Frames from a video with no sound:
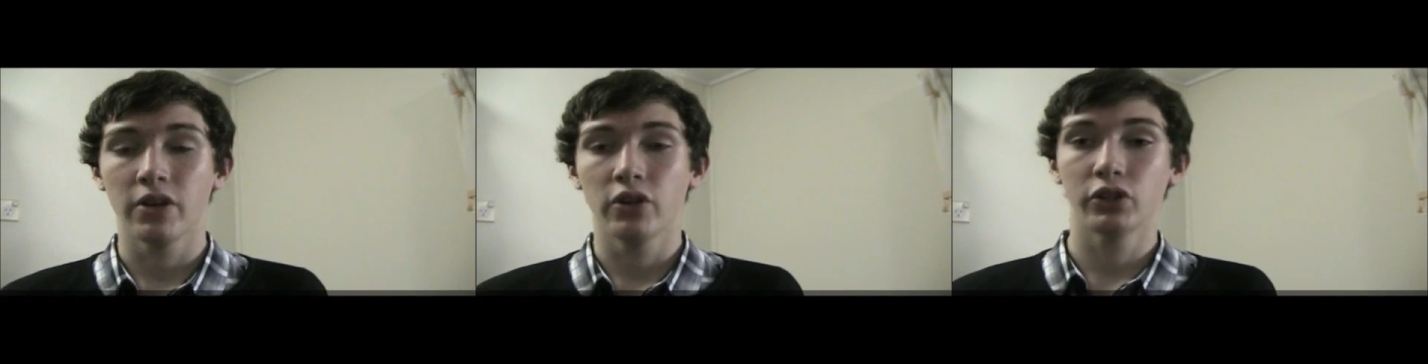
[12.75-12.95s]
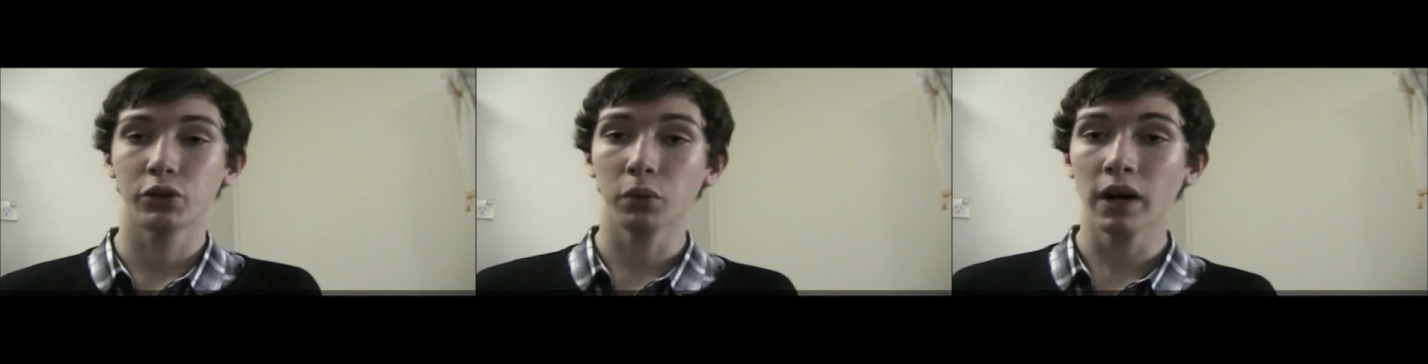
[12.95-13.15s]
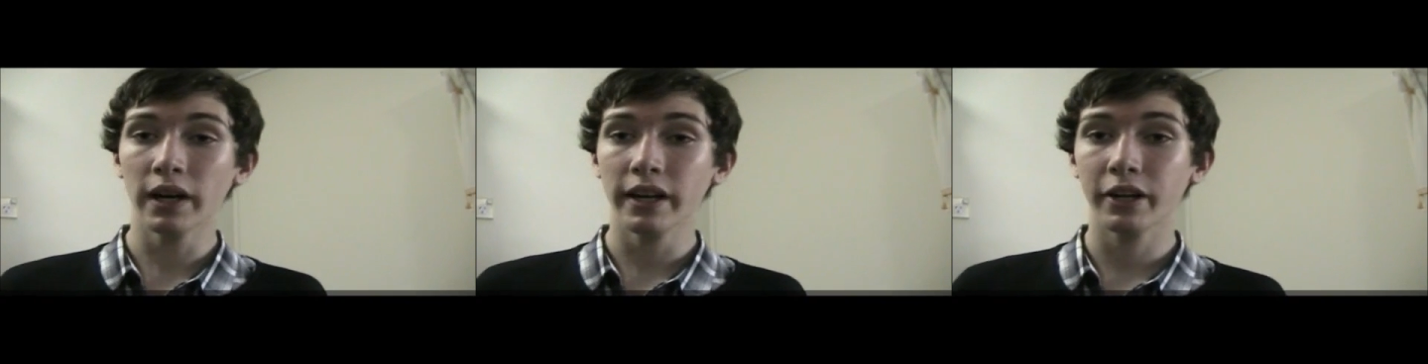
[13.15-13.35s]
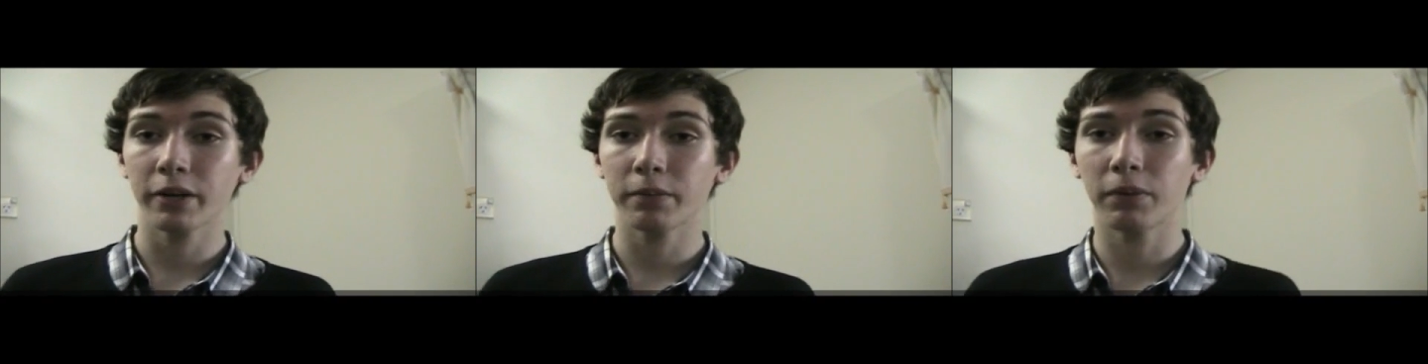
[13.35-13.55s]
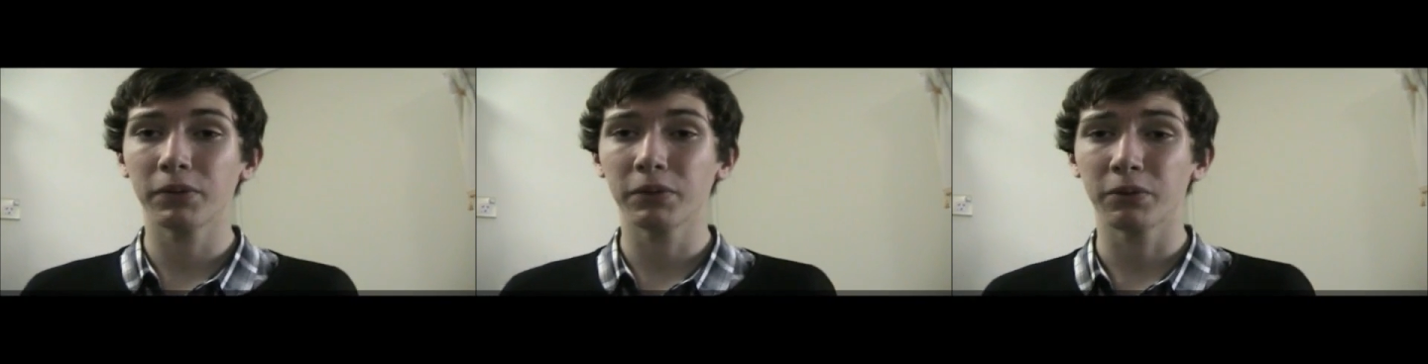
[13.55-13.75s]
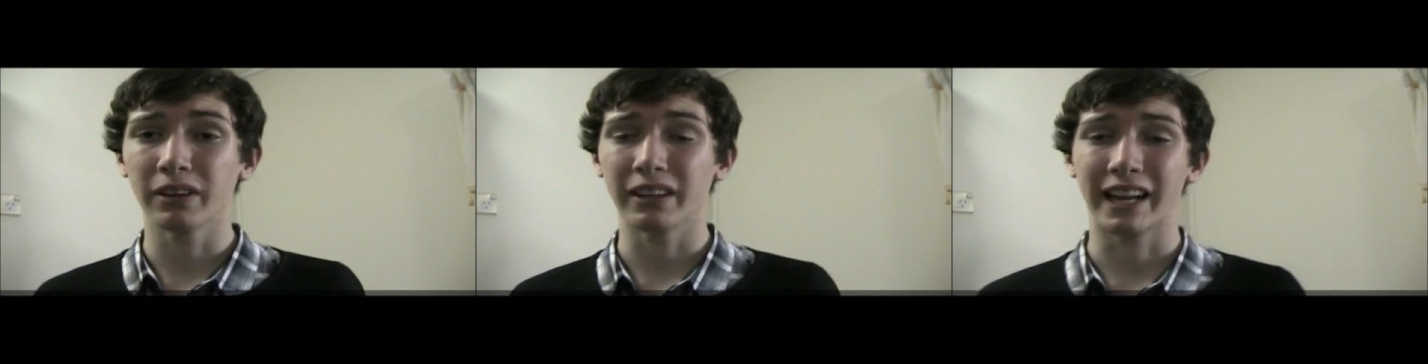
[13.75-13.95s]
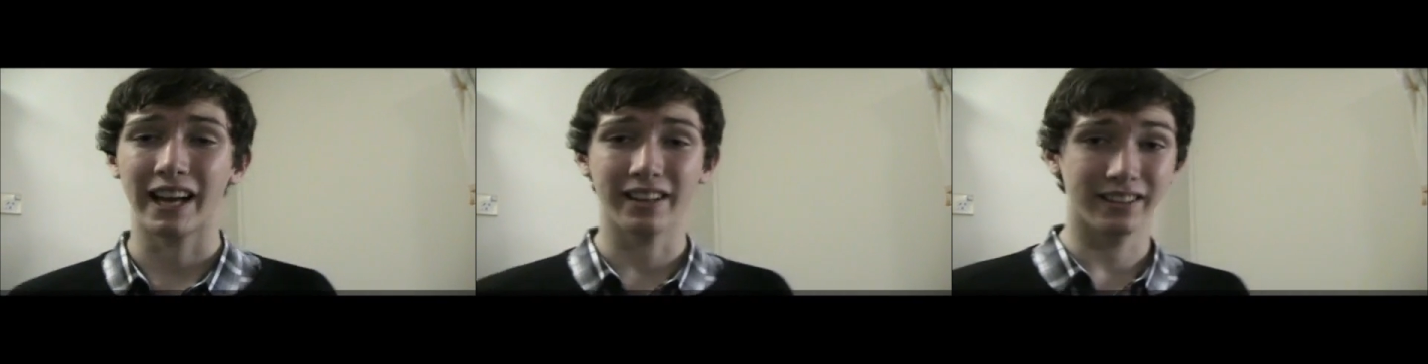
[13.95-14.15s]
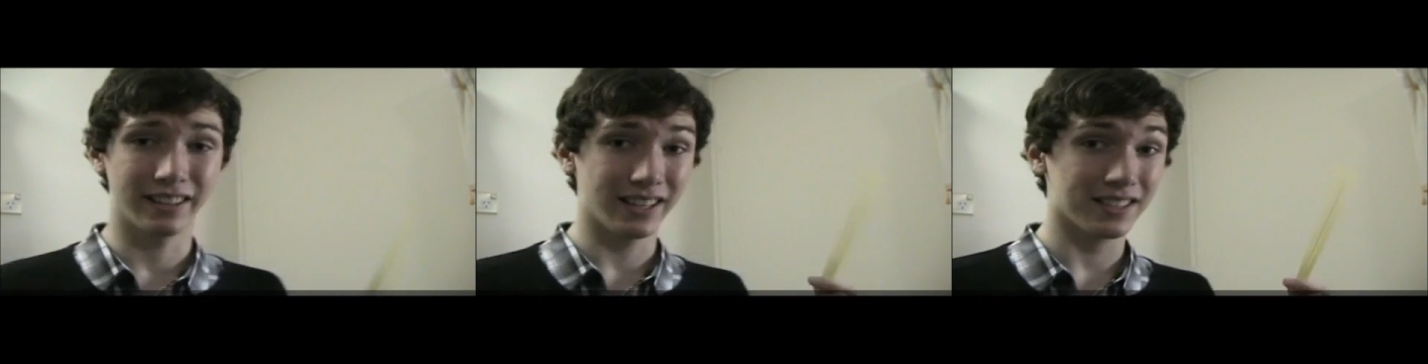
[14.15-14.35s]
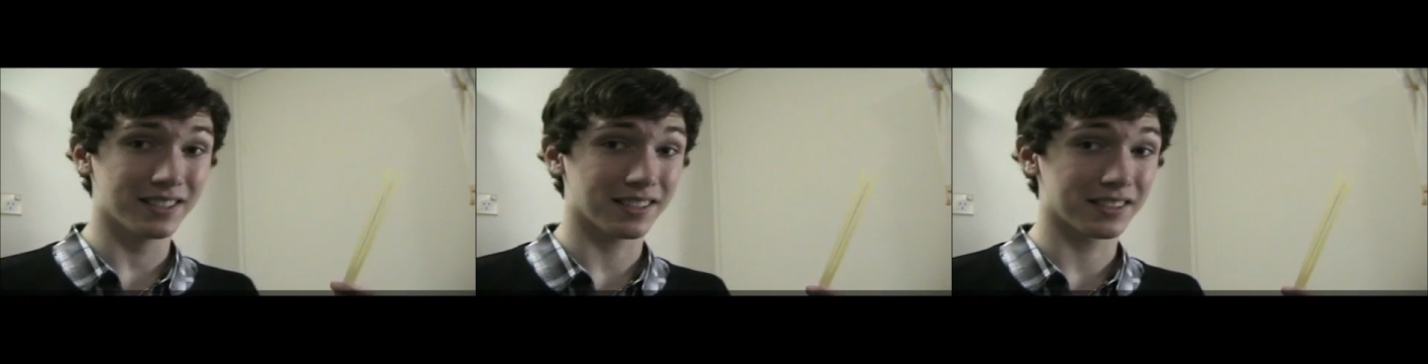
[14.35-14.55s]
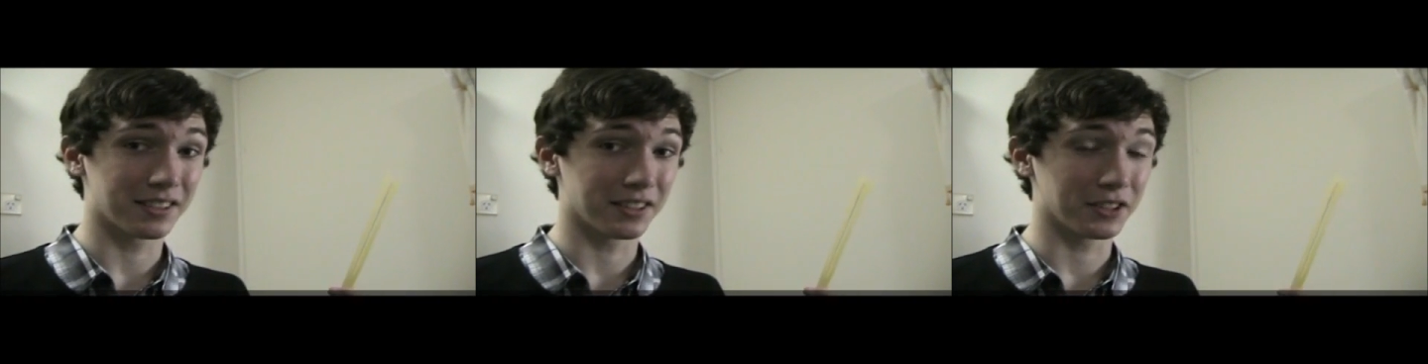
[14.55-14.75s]
So right now you're probably wondering how this
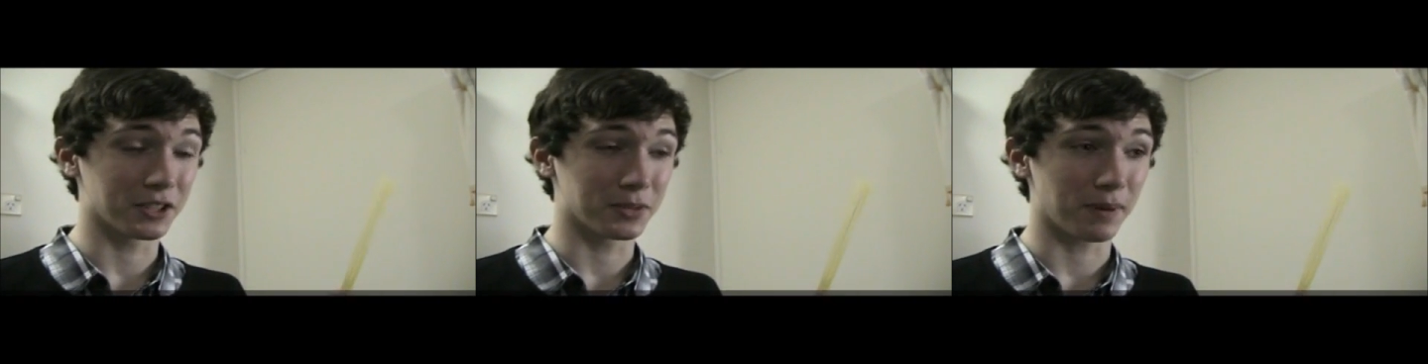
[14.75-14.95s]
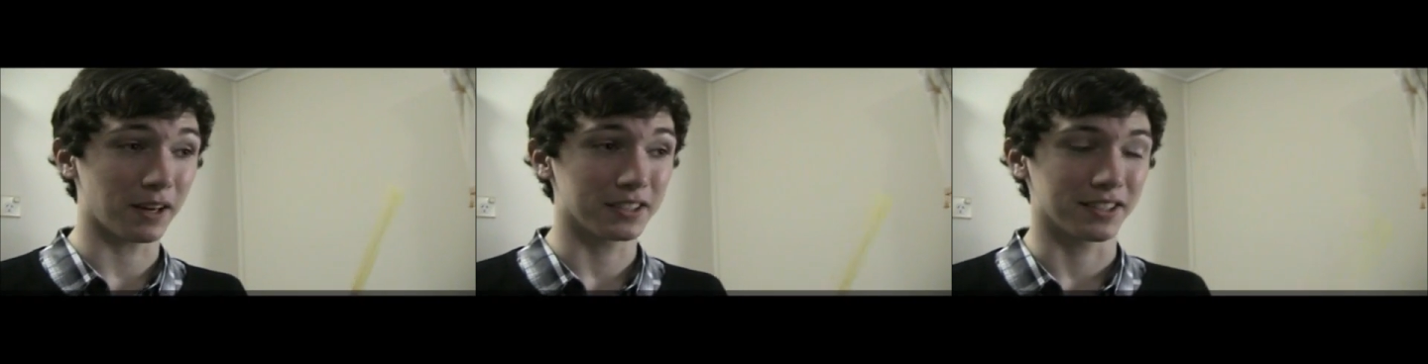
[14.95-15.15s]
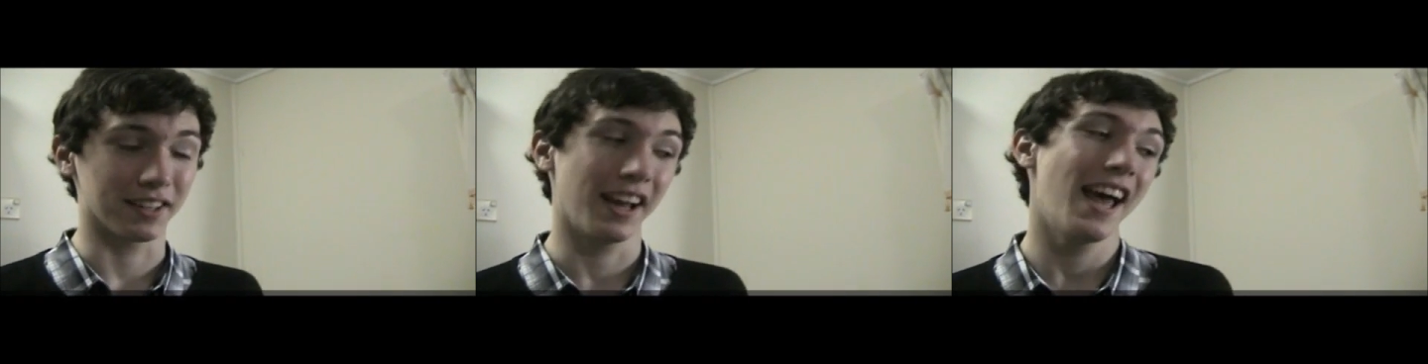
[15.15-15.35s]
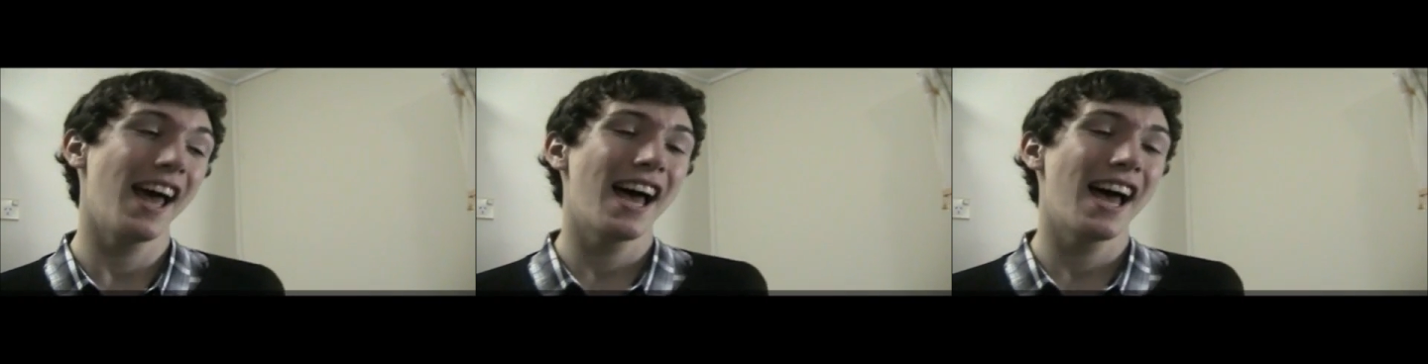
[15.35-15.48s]
delicious pasta